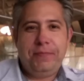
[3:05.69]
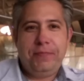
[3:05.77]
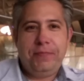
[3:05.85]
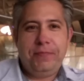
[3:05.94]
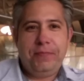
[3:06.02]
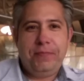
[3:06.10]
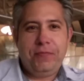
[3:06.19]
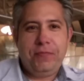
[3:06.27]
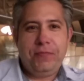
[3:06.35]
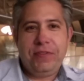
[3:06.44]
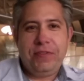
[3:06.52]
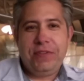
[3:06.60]

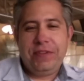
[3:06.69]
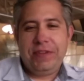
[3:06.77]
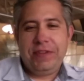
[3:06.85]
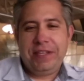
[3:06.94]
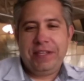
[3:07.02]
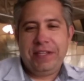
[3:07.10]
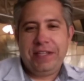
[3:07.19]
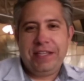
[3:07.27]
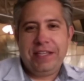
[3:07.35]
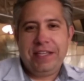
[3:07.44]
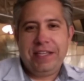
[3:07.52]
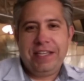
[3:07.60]

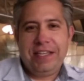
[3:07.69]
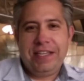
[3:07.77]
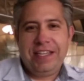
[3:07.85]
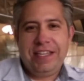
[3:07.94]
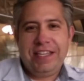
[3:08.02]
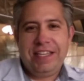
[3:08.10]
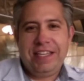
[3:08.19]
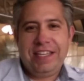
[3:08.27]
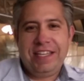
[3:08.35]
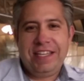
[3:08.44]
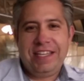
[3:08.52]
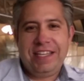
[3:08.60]

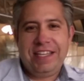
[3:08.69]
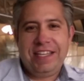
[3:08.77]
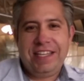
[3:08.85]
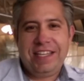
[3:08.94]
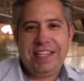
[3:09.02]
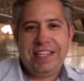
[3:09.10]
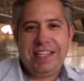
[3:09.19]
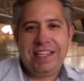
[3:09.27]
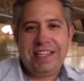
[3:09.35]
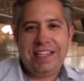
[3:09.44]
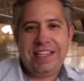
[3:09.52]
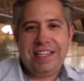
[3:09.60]

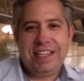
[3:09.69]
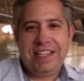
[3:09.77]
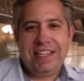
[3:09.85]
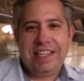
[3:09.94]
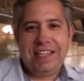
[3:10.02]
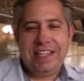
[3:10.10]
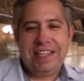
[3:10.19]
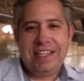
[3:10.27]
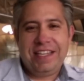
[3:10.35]
This person isn't speaking.